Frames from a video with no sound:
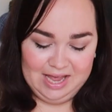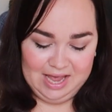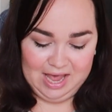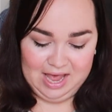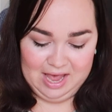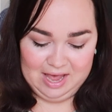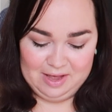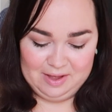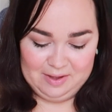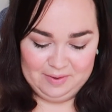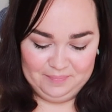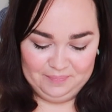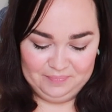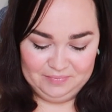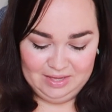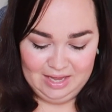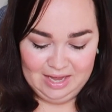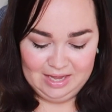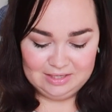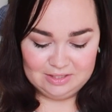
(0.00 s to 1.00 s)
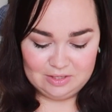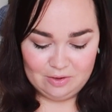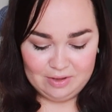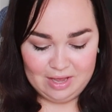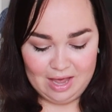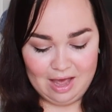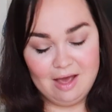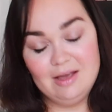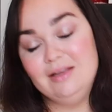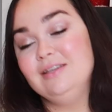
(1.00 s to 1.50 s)
So
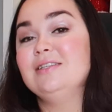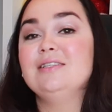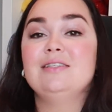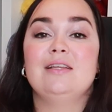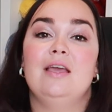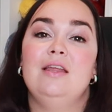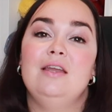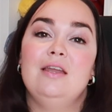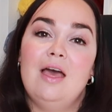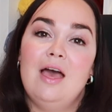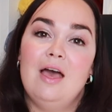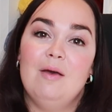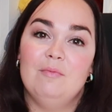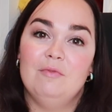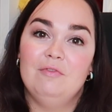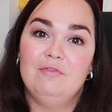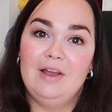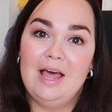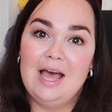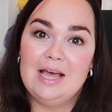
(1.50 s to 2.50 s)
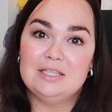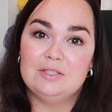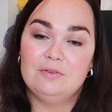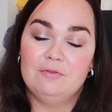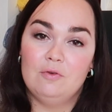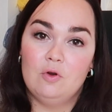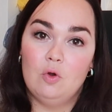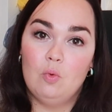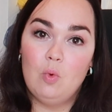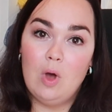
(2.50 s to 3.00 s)
yeah, I design flat.
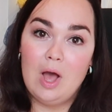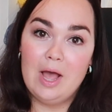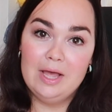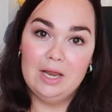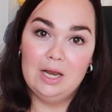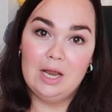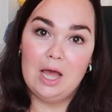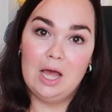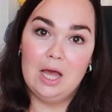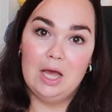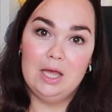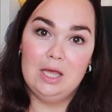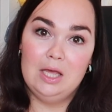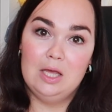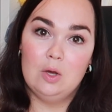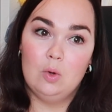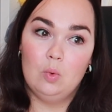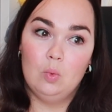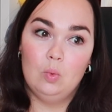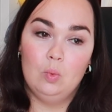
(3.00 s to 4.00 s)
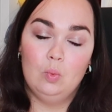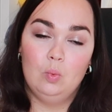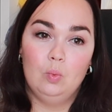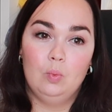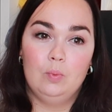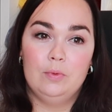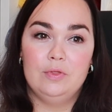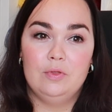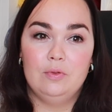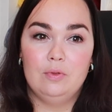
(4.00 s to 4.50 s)
For a while I
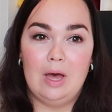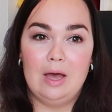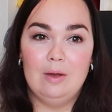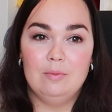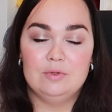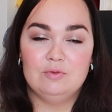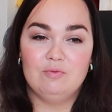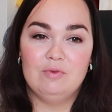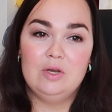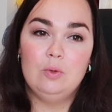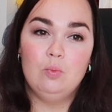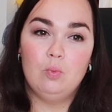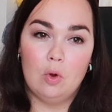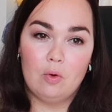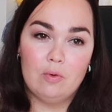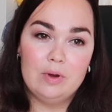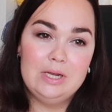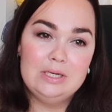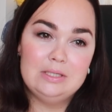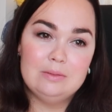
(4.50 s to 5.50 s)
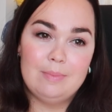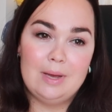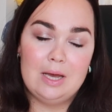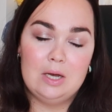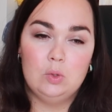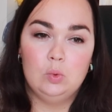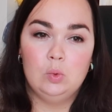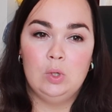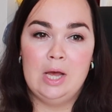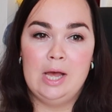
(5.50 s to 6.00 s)
was really worried
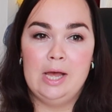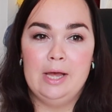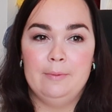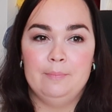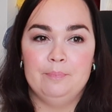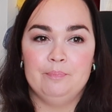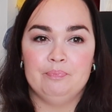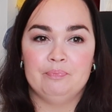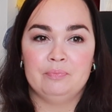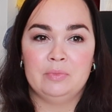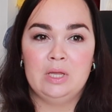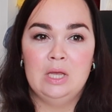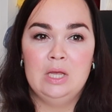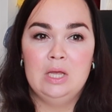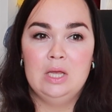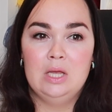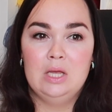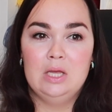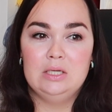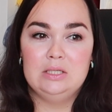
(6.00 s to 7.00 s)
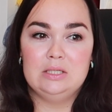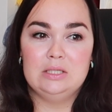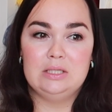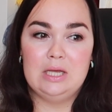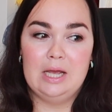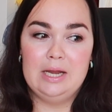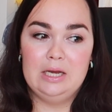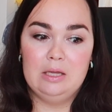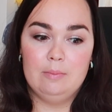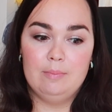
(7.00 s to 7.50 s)
about
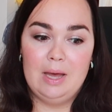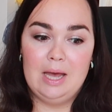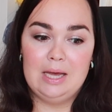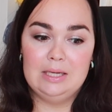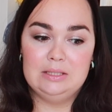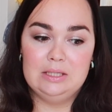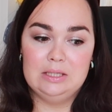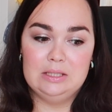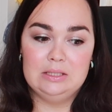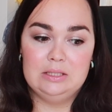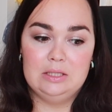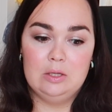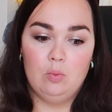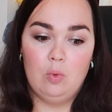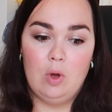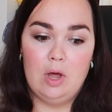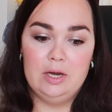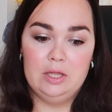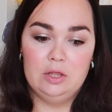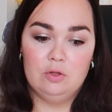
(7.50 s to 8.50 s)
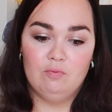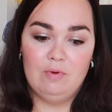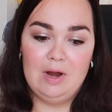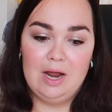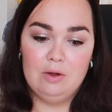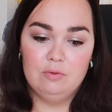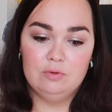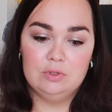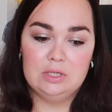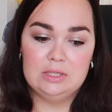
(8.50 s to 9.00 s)
designing patterns that weren't in the
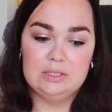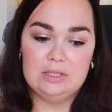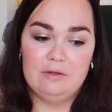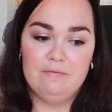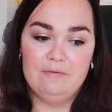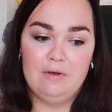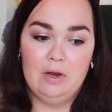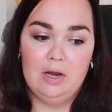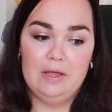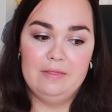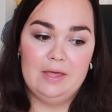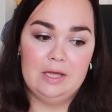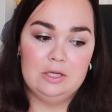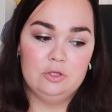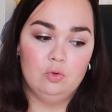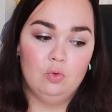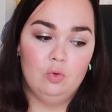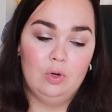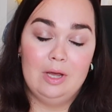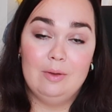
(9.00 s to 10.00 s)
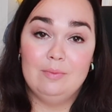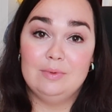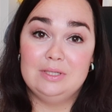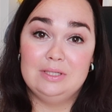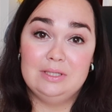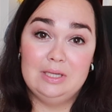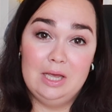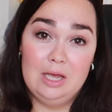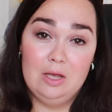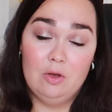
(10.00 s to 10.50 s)
round because I felt like that's all I was
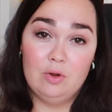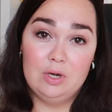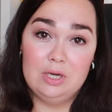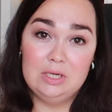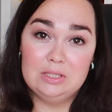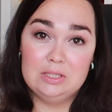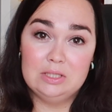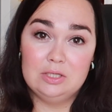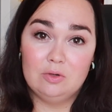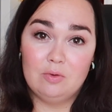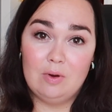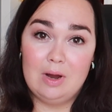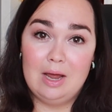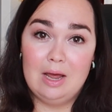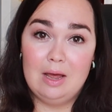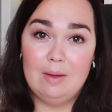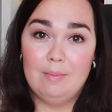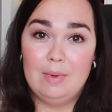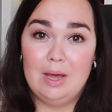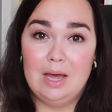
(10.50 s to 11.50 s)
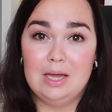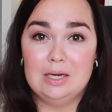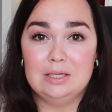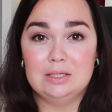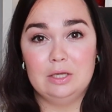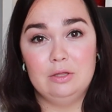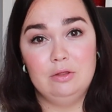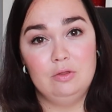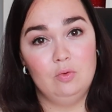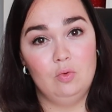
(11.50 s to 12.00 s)
seeing on Instagram, and
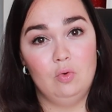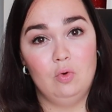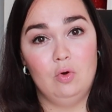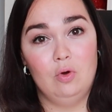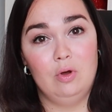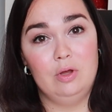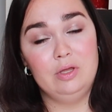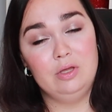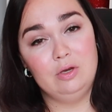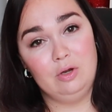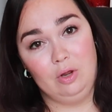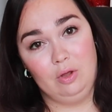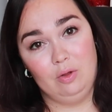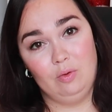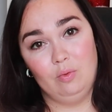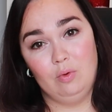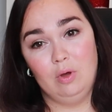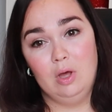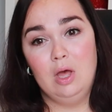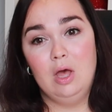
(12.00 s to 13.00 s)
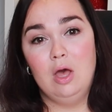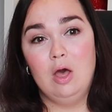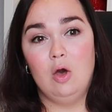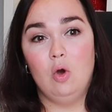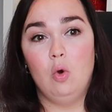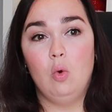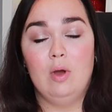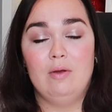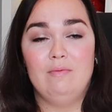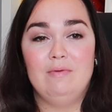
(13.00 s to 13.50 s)
I thought, you know,
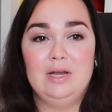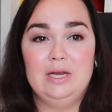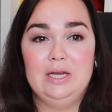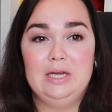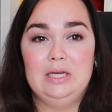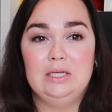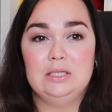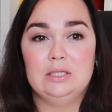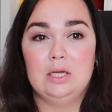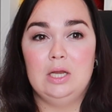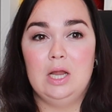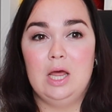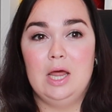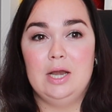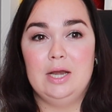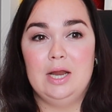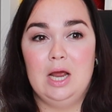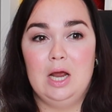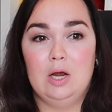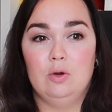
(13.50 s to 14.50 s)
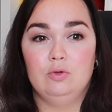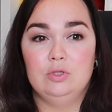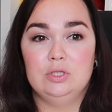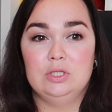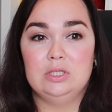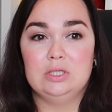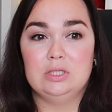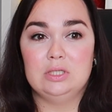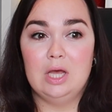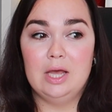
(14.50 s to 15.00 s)
oh, I really need to learn how to
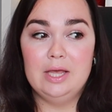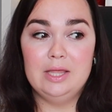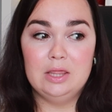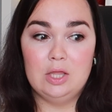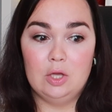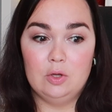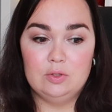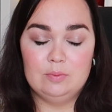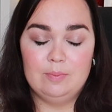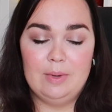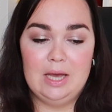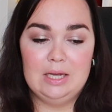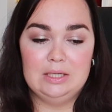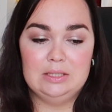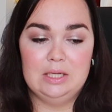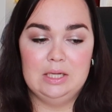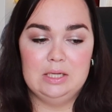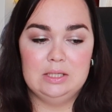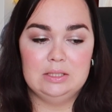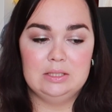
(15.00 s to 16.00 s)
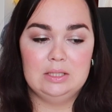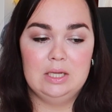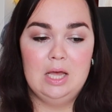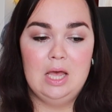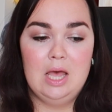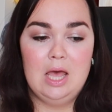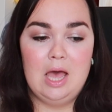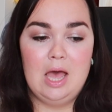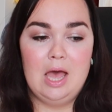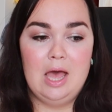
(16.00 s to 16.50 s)
design those patterns.
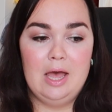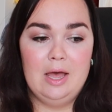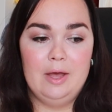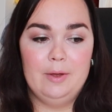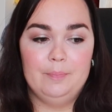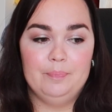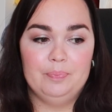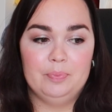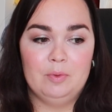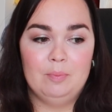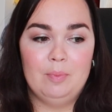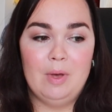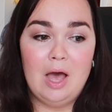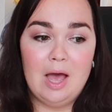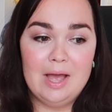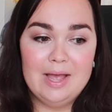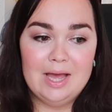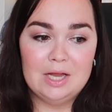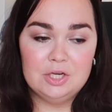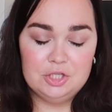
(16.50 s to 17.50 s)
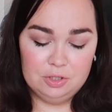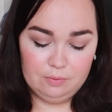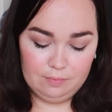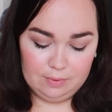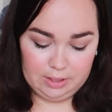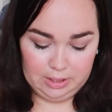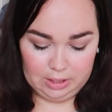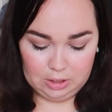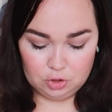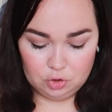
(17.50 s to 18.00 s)
But I actually
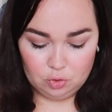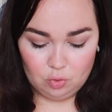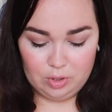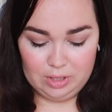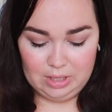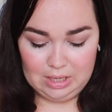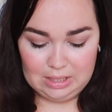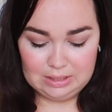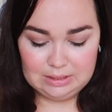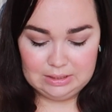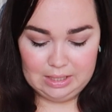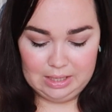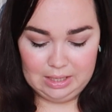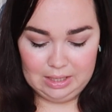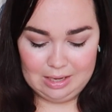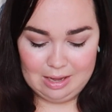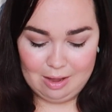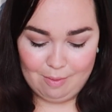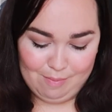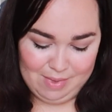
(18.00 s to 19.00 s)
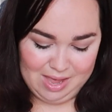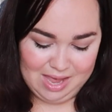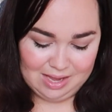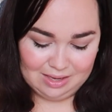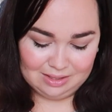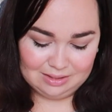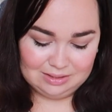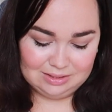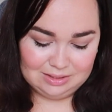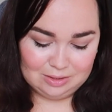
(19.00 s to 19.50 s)
really enjoy knitting a
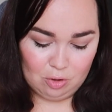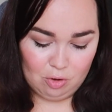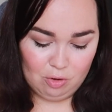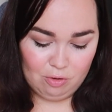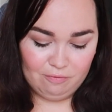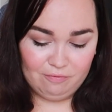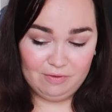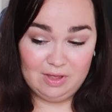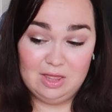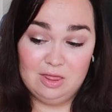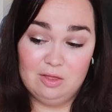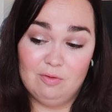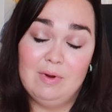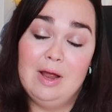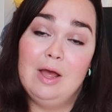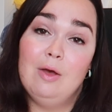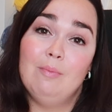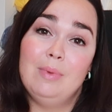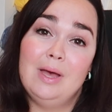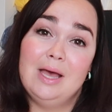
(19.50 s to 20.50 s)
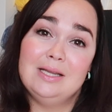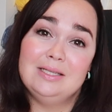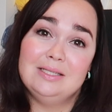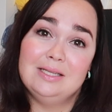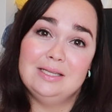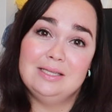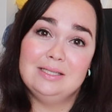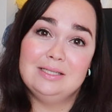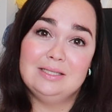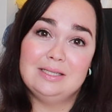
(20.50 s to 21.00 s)
mix of in the round
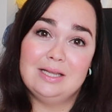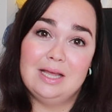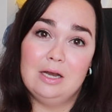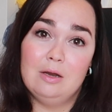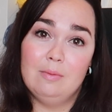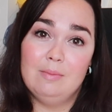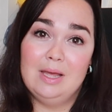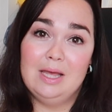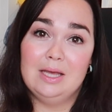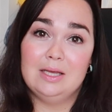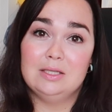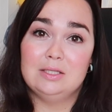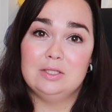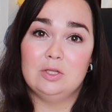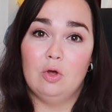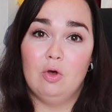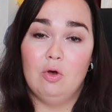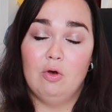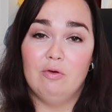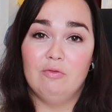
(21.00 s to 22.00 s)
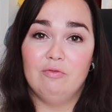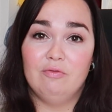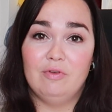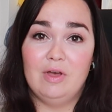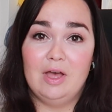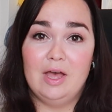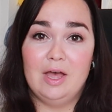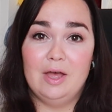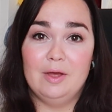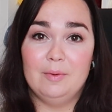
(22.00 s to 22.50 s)
patterns and a mix of
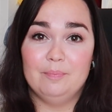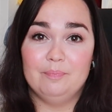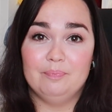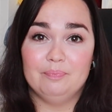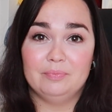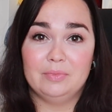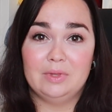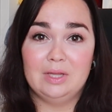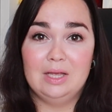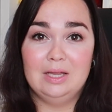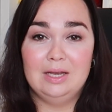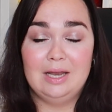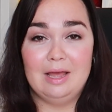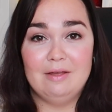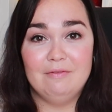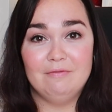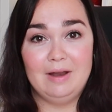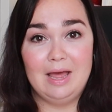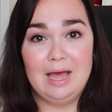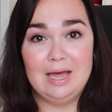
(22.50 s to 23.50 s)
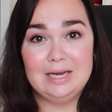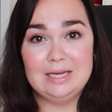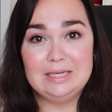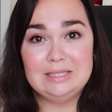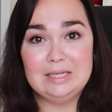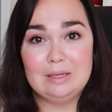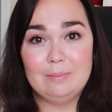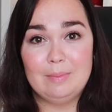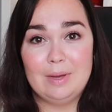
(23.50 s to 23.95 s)
like flat knitting